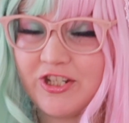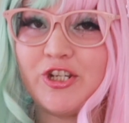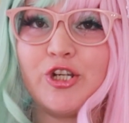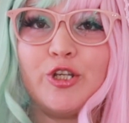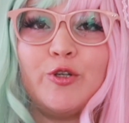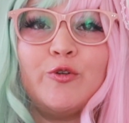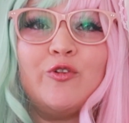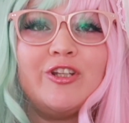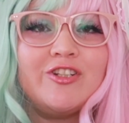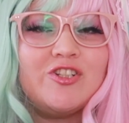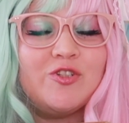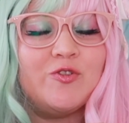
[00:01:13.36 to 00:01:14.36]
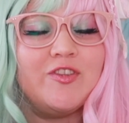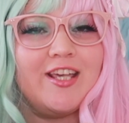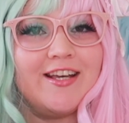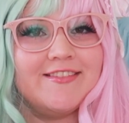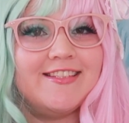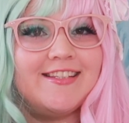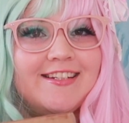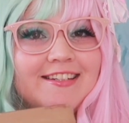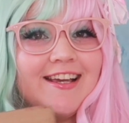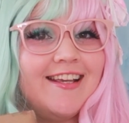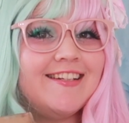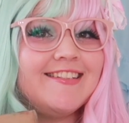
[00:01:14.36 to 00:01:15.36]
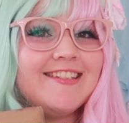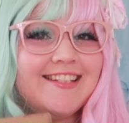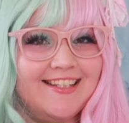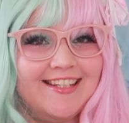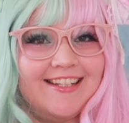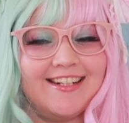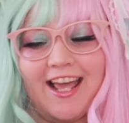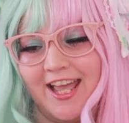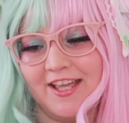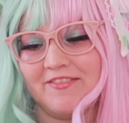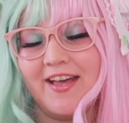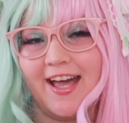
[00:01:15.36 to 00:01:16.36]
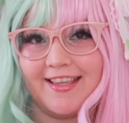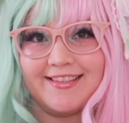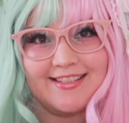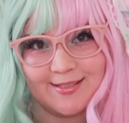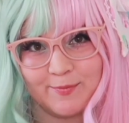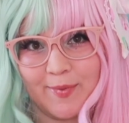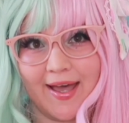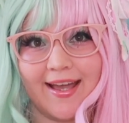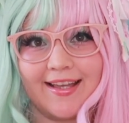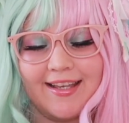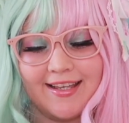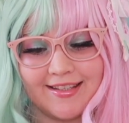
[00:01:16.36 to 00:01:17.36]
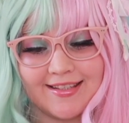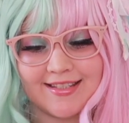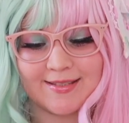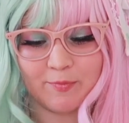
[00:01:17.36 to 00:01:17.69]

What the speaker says: June 2019, I have had this bag in this